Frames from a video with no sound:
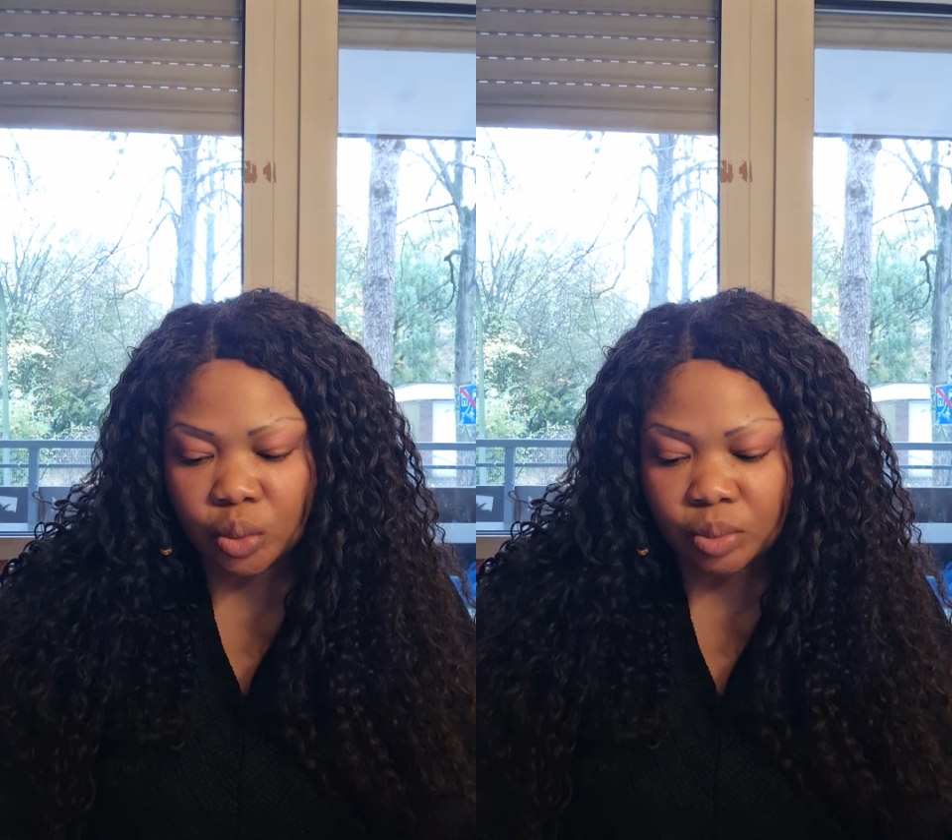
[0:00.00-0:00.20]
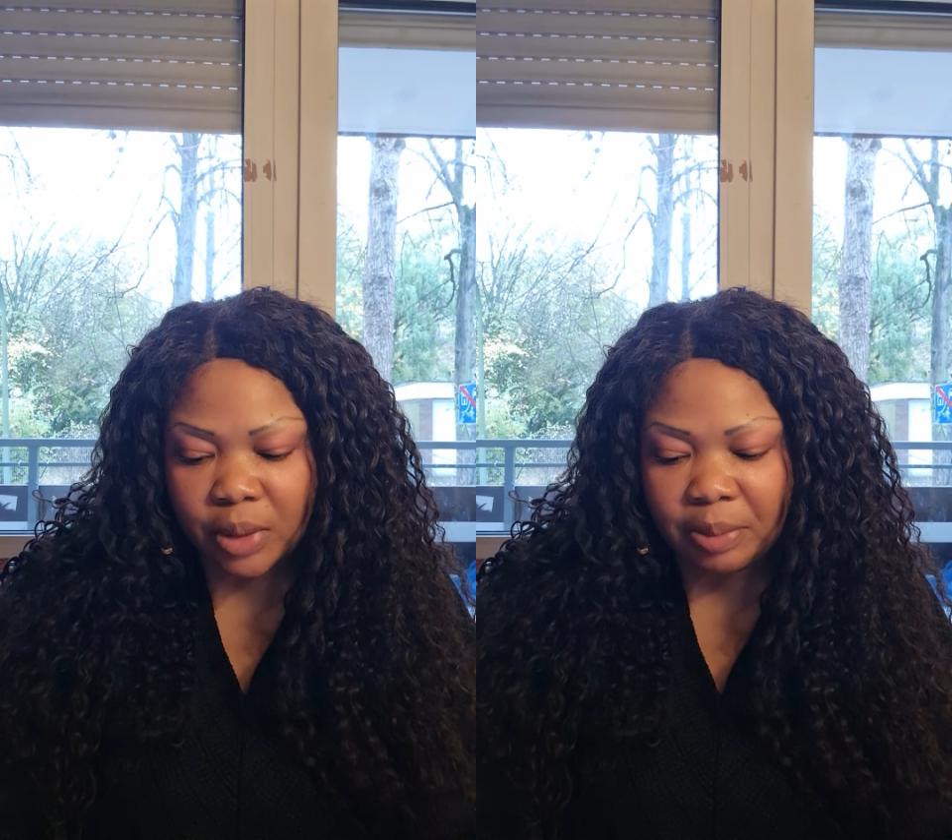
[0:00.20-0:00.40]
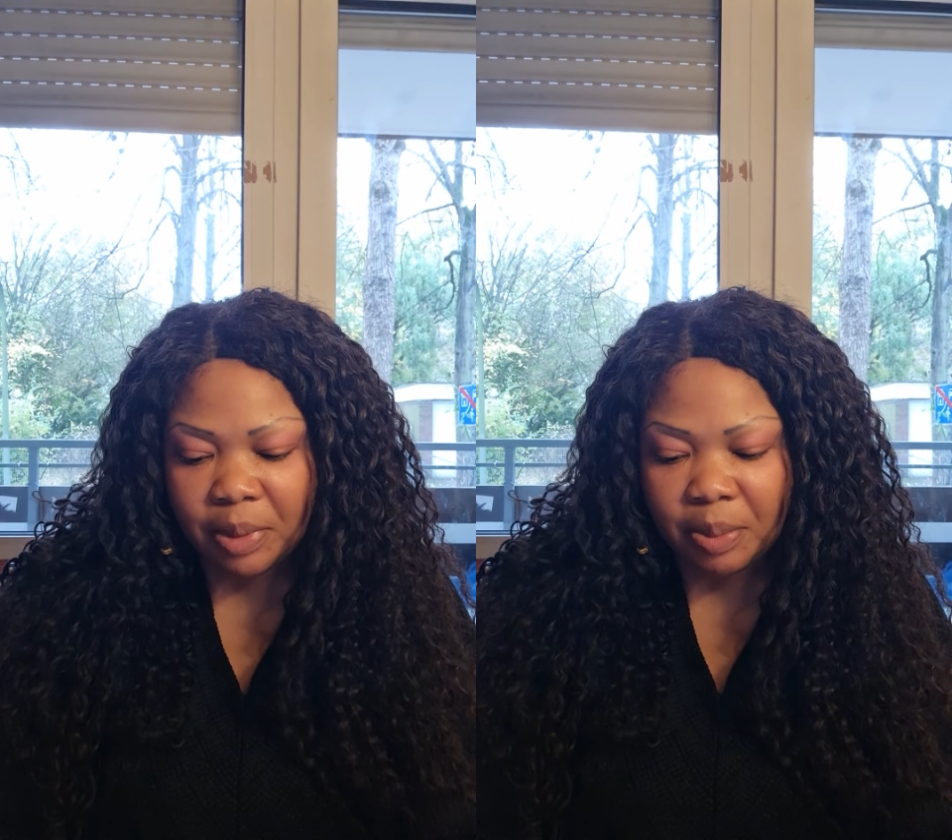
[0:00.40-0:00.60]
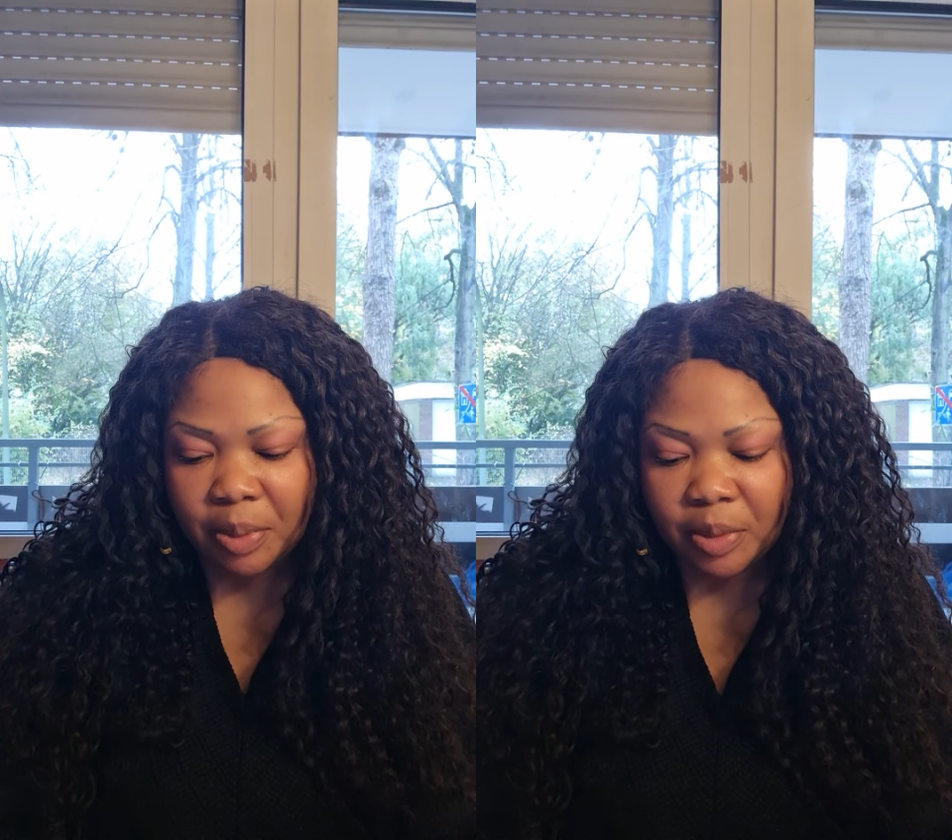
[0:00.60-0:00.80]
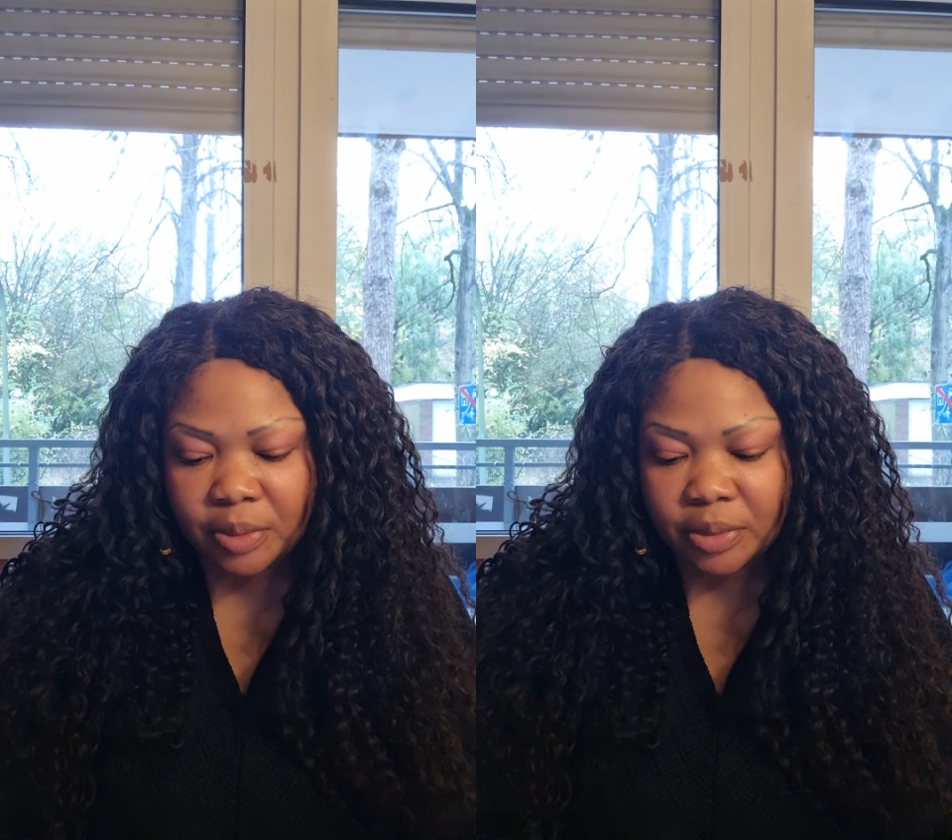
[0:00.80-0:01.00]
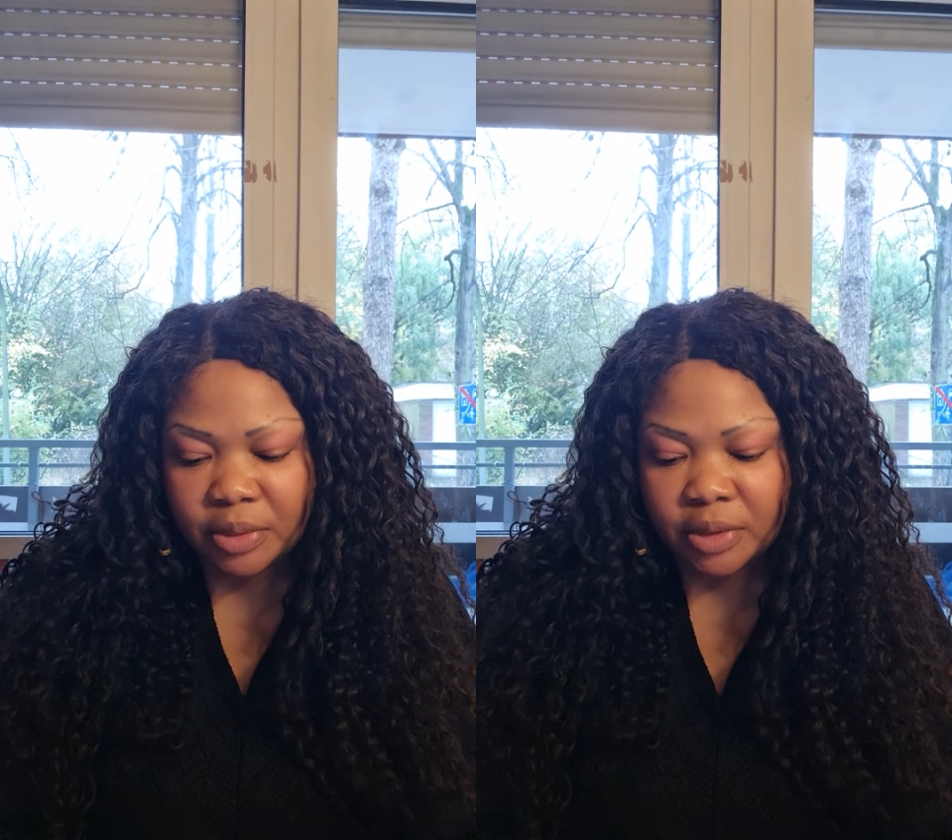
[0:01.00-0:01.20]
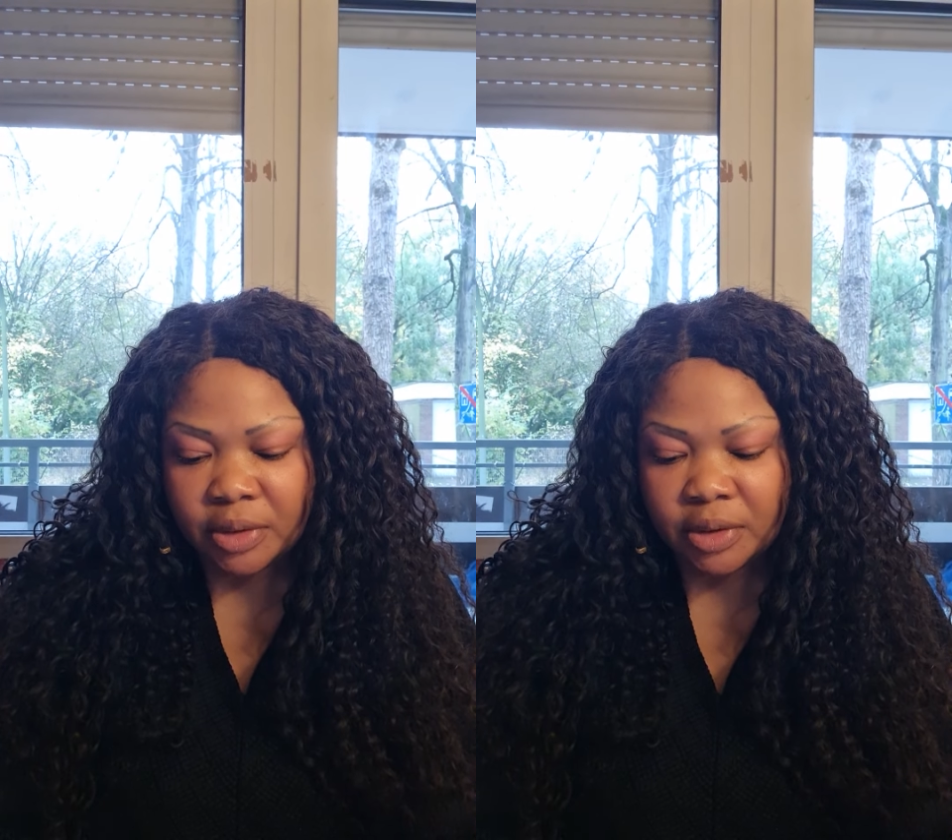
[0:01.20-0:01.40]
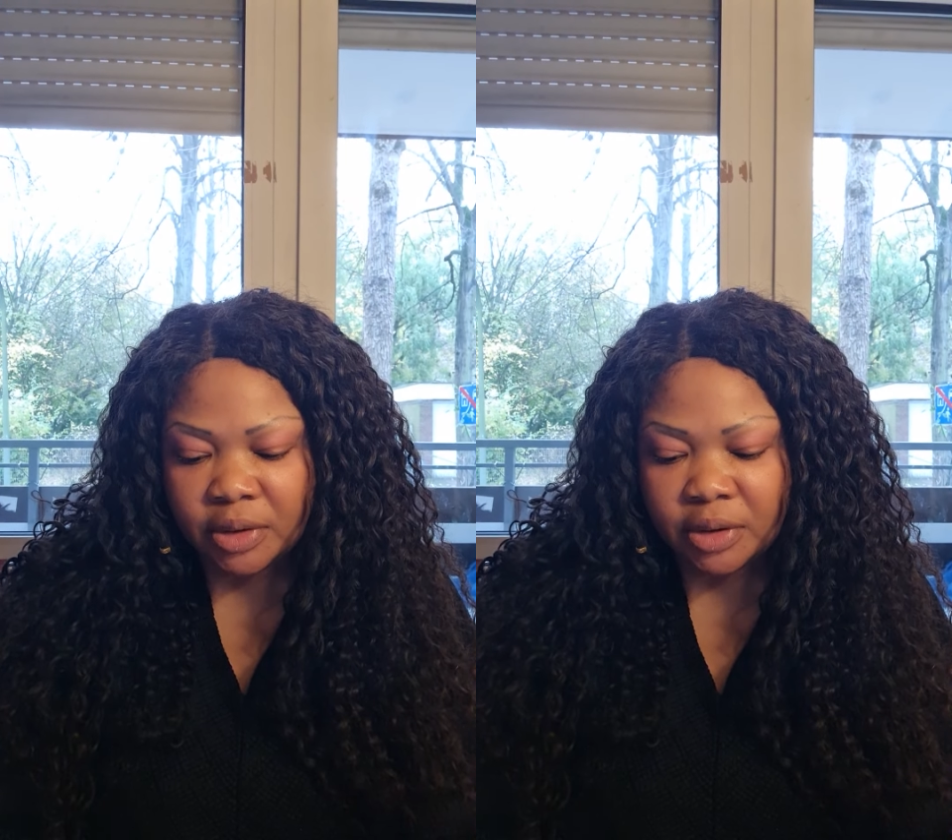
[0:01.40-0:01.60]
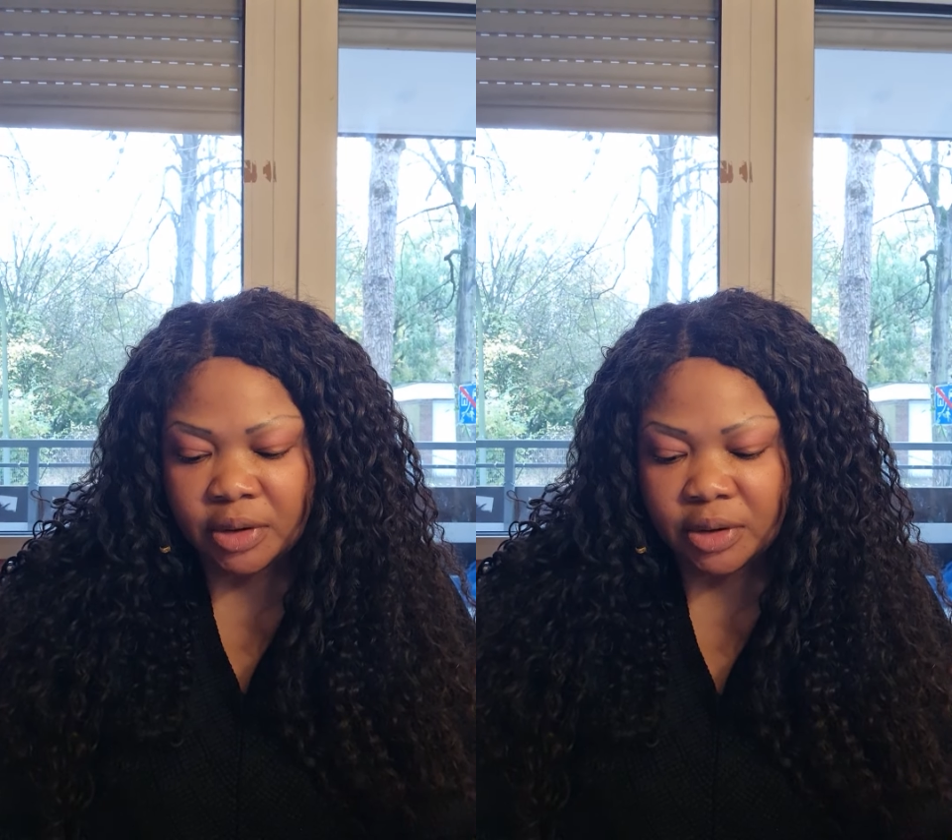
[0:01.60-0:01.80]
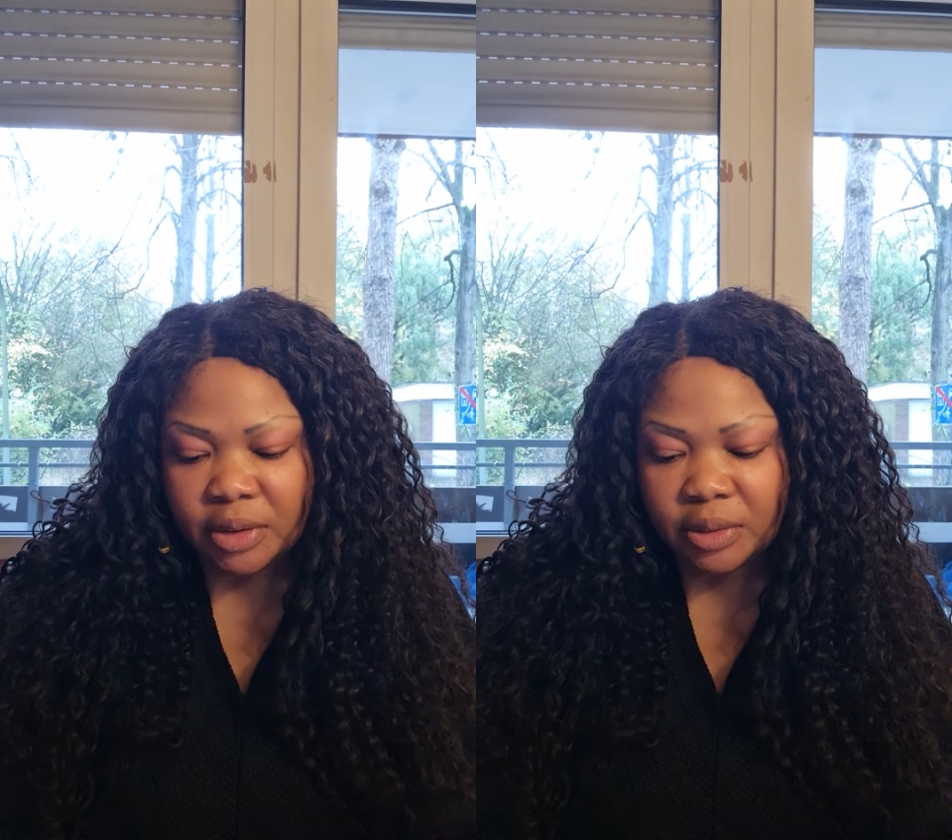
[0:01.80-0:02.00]
my people,
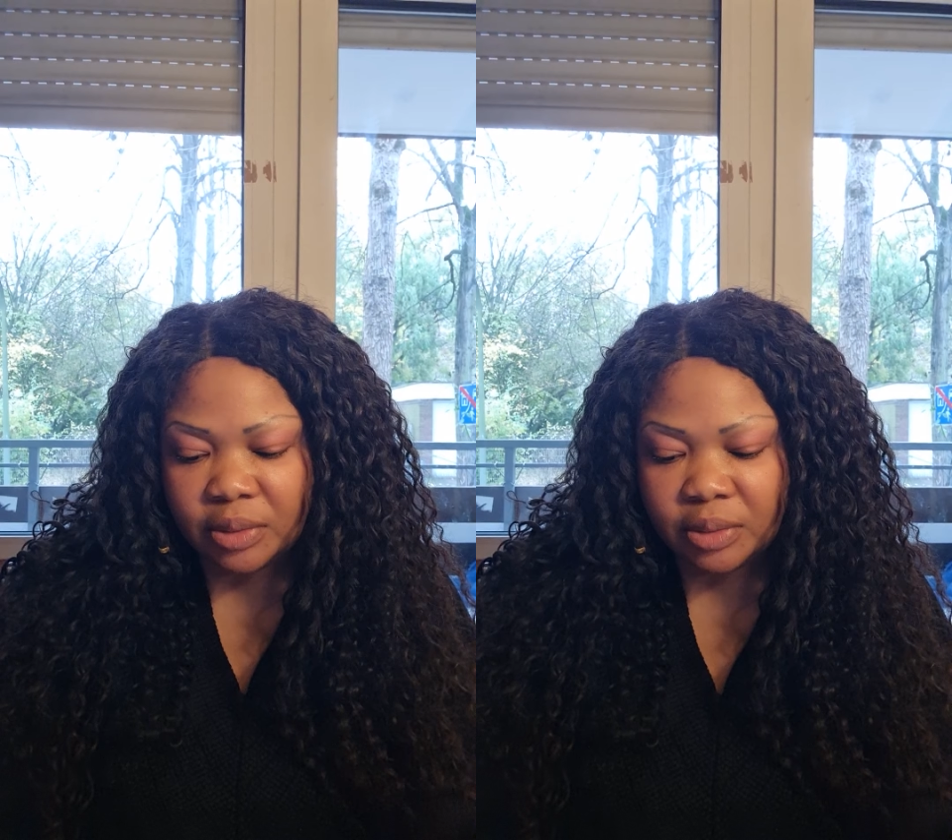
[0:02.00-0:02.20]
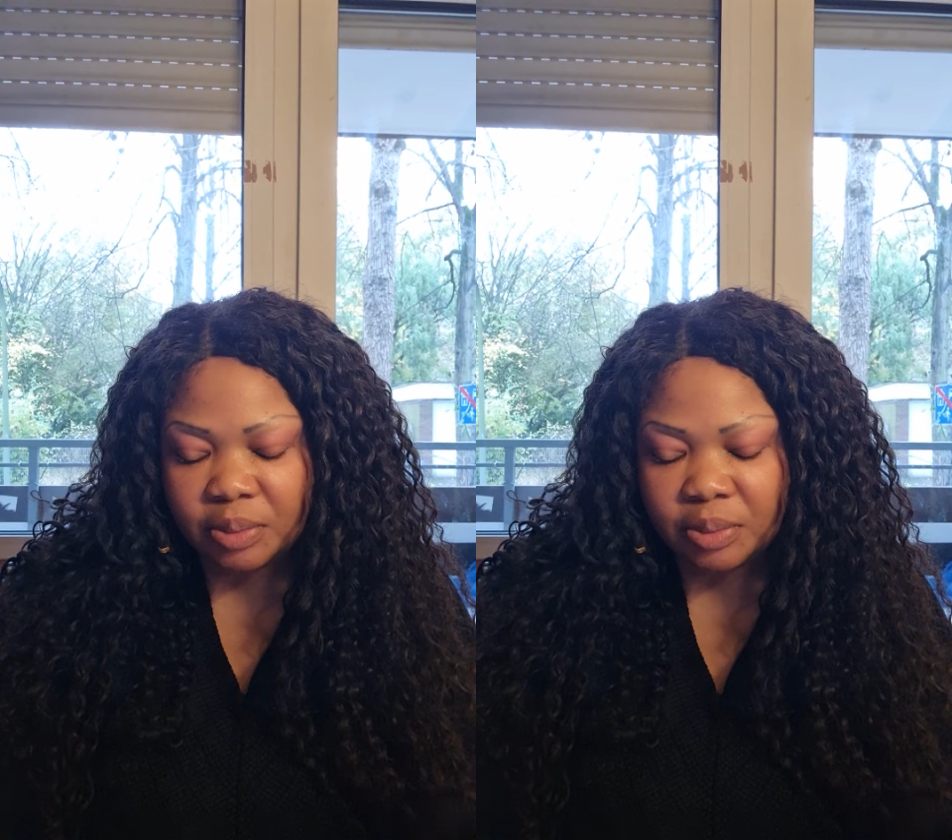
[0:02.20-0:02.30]
you know?